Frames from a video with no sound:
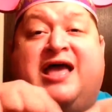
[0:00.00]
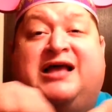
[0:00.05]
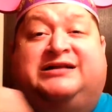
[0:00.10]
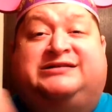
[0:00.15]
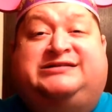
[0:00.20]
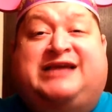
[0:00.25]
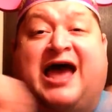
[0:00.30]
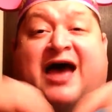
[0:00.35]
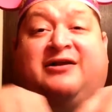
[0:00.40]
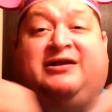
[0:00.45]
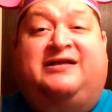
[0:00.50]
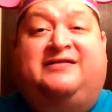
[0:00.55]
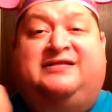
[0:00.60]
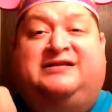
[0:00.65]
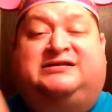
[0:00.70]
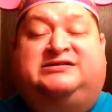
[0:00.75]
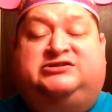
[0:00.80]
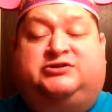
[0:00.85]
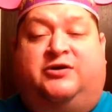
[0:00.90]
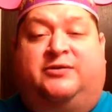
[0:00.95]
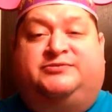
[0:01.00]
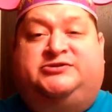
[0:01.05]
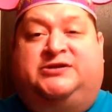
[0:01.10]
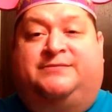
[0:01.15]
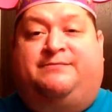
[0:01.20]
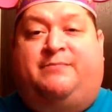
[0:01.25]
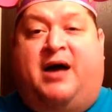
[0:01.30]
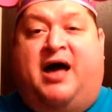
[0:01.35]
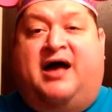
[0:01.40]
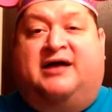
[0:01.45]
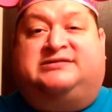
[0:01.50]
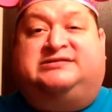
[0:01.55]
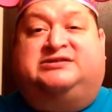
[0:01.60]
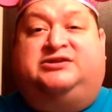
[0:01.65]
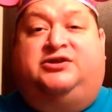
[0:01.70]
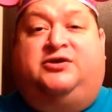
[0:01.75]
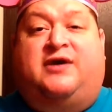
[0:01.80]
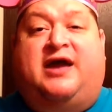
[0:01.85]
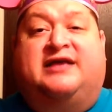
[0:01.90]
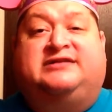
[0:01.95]
down in the description box so
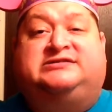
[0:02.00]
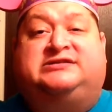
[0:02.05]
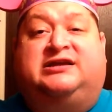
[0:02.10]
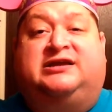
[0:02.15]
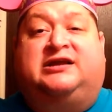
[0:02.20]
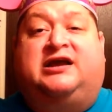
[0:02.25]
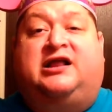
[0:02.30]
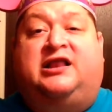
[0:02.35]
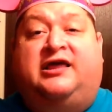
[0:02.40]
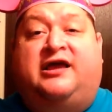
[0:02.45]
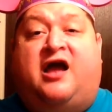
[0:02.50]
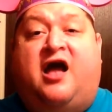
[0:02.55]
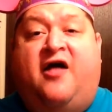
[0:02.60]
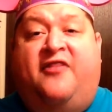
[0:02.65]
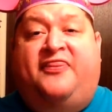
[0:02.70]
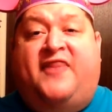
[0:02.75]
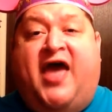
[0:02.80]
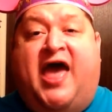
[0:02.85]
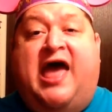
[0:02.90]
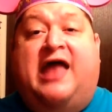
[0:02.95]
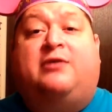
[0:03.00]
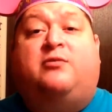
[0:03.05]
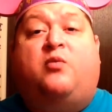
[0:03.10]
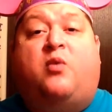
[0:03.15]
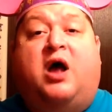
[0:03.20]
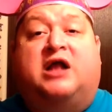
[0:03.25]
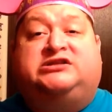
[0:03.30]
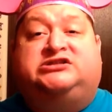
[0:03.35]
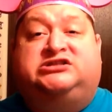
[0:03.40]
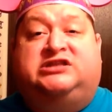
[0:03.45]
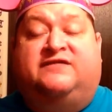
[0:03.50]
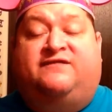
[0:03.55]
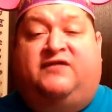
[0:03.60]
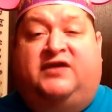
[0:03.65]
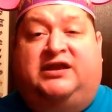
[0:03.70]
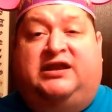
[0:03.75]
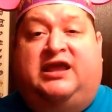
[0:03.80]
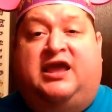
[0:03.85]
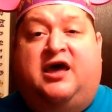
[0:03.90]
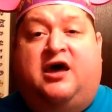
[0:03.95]
you guys could click on that, watch the
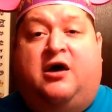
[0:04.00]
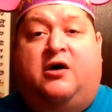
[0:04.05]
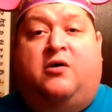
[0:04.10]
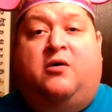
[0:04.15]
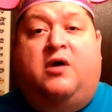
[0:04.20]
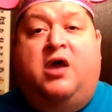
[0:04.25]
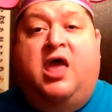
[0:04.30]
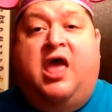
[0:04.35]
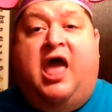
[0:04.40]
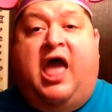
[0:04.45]
video,